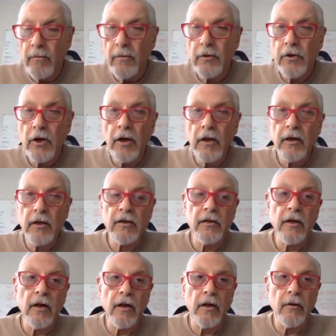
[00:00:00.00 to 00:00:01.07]
Scott has
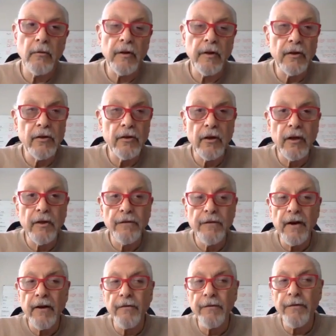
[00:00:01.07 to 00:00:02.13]
started with these
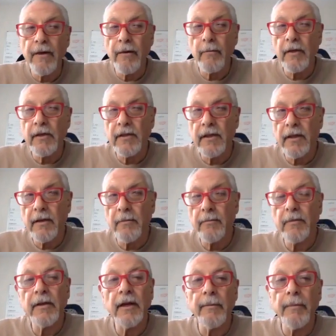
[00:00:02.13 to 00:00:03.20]
35 families at
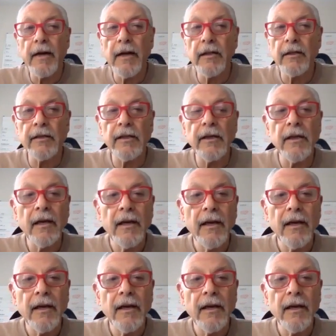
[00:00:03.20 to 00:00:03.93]
Talibanji